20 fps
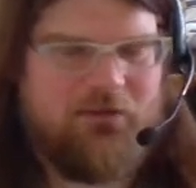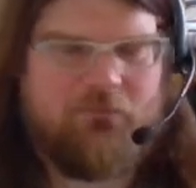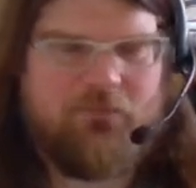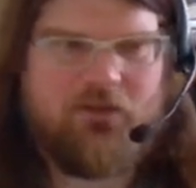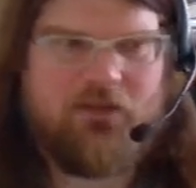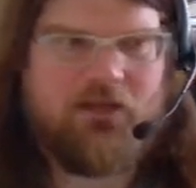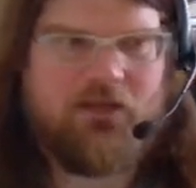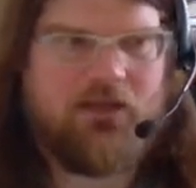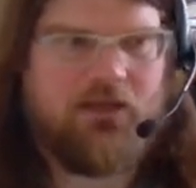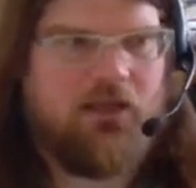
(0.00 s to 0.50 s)

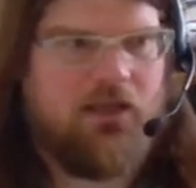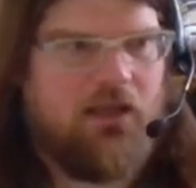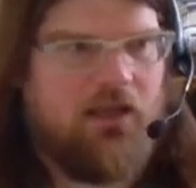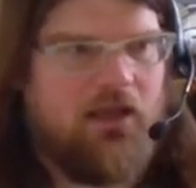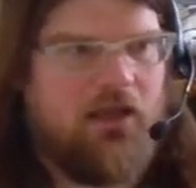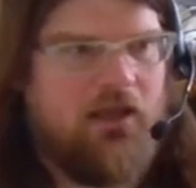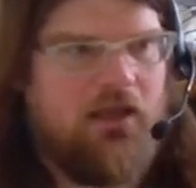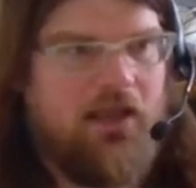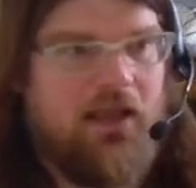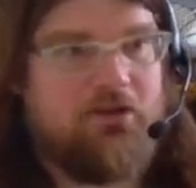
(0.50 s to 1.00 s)
thing,
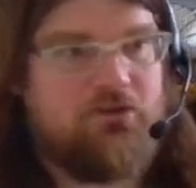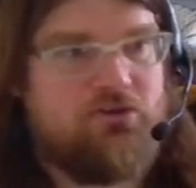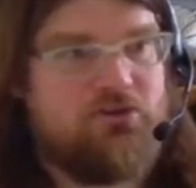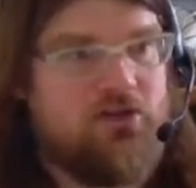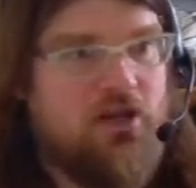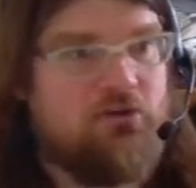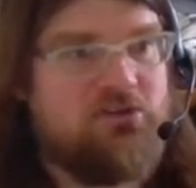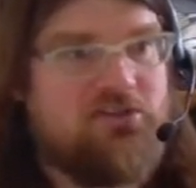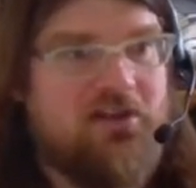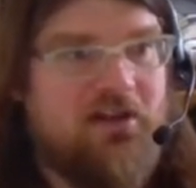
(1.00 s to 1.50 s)
and
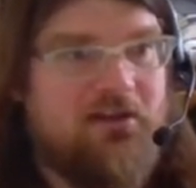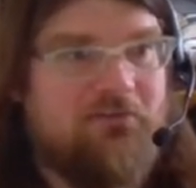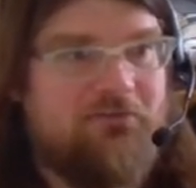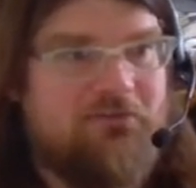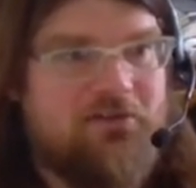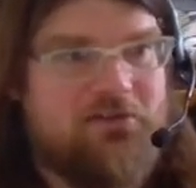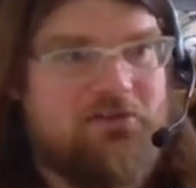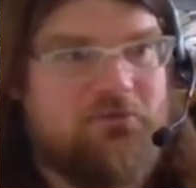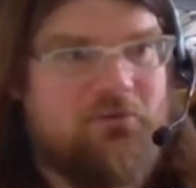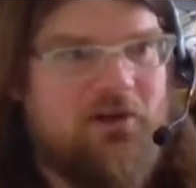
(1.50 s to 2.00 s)
show
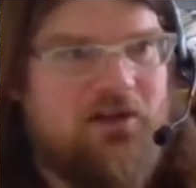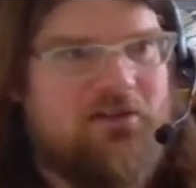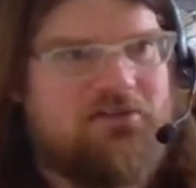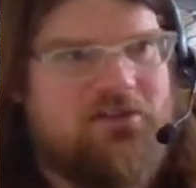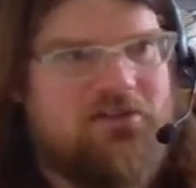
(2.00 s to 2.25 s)
stuff as well.